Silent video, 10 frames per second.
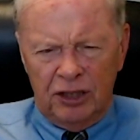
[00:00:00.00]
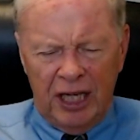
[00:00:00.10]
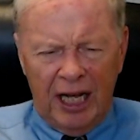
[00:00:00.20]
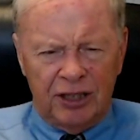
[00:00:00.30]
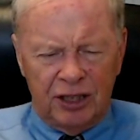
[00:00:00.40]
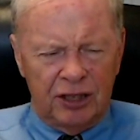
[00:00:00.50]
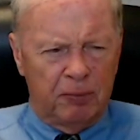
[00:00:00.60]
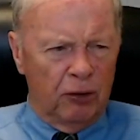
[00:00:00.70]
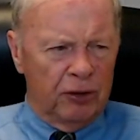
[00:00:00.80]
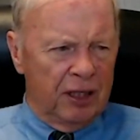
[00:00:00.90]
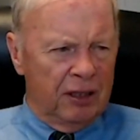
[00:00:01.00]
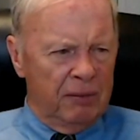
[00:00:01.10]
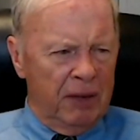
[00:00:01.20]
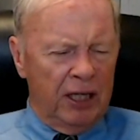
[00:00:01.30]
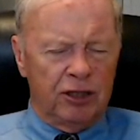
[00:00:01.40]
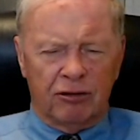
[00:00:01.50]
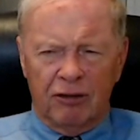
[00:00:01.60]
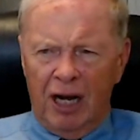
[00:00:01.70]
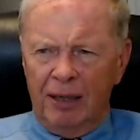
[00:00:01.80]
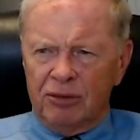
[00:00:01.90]
changes, both in major
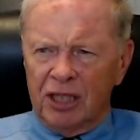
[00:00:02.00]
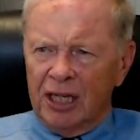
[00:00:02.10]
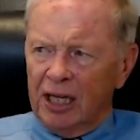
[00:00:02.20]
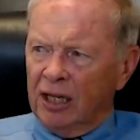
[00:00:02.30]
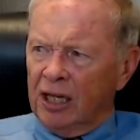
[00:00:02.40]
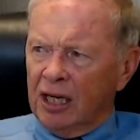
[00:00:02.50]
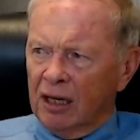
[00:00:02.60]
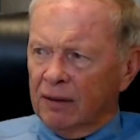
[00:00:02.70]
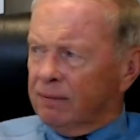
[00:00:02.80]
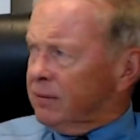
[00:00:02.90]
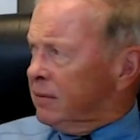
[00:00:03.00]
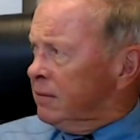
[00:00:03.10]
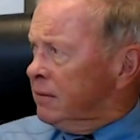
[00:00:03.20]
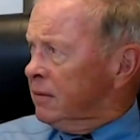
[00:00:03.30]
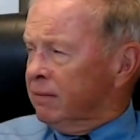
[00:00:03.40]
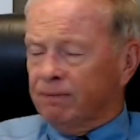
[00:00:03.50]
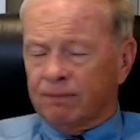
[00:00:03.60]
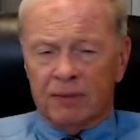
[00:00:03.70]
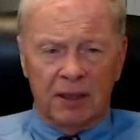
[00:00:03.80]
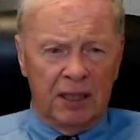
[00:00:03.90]
crimes and in the, uh,
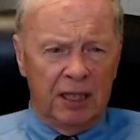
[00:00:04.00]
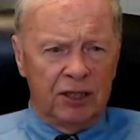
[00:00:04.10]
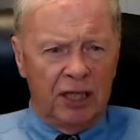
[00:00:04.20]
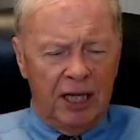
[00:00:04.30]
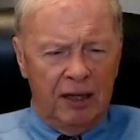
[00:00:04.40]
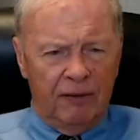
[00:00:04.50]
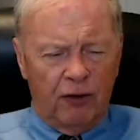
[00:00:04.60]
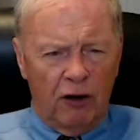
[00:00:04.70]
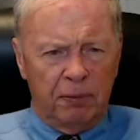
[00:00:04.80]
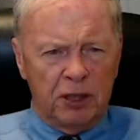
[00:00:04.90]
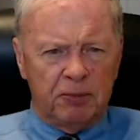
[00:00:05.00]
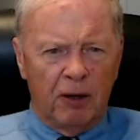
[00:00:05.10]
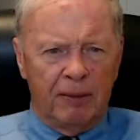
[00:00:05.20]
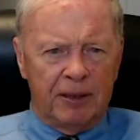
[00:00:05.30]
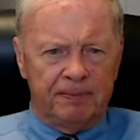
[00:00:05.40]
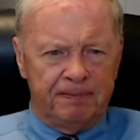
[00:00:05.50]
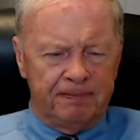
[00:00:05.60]
in the, in the Fall River Police Department.